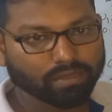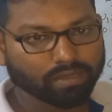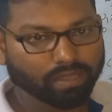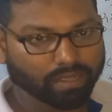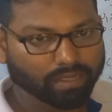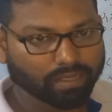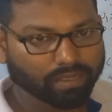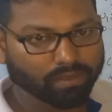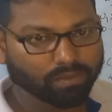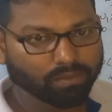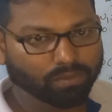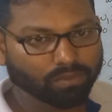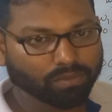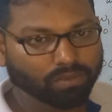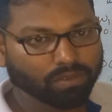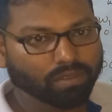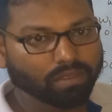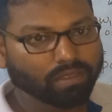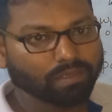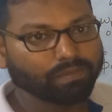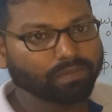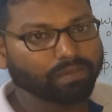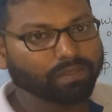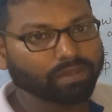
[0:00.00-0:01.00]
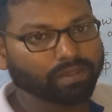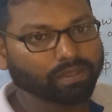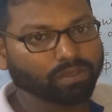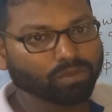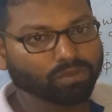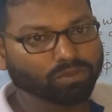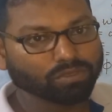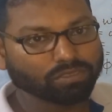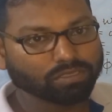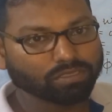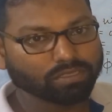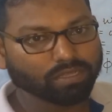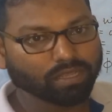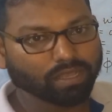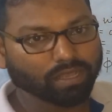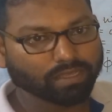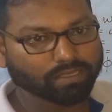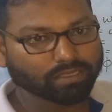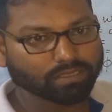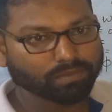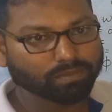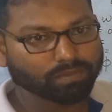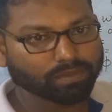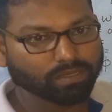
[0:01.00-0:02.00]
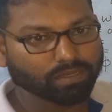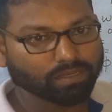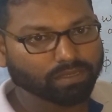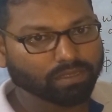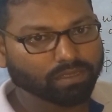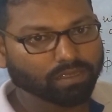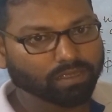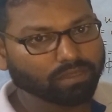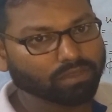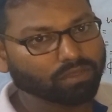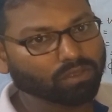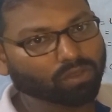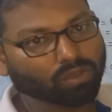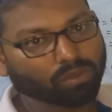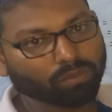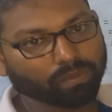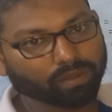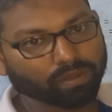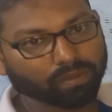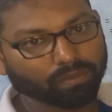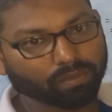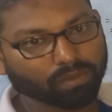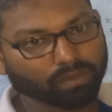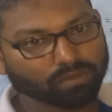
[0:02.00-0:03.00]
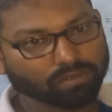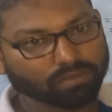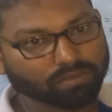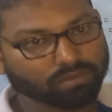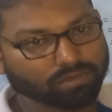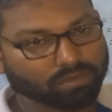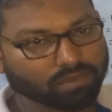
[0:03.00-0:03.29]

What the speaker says: Thank you. If any question, ask me in the comment box.